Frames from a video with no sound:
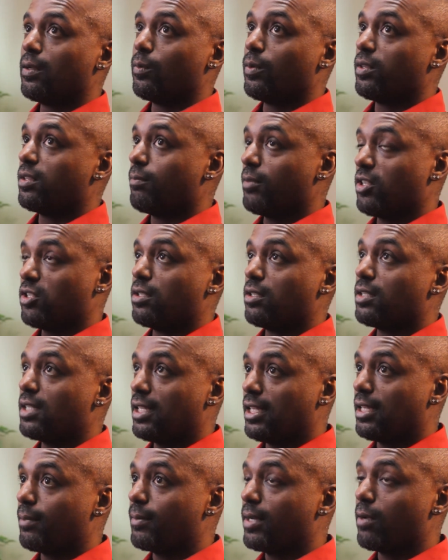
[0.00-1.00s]
with the mission
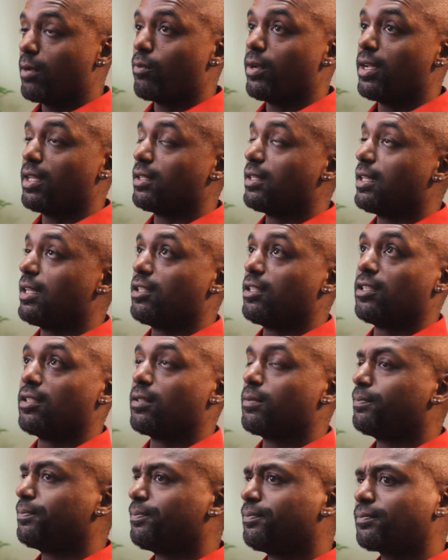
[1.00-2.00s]
team I went, there
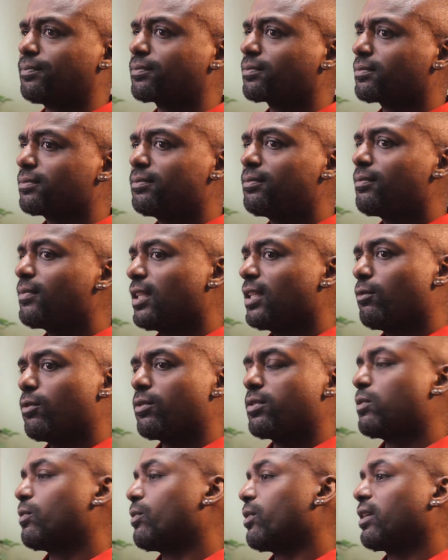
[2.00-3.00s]
just
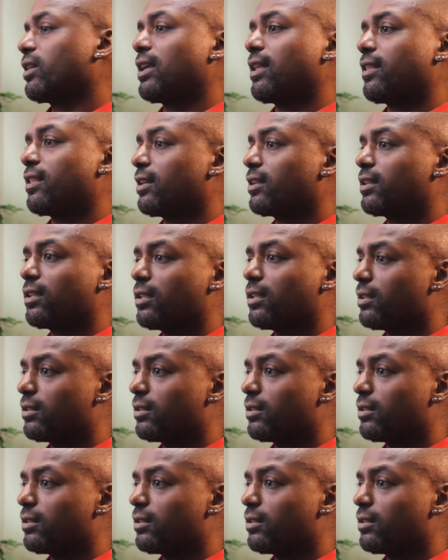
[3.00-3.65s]
was a work ethic.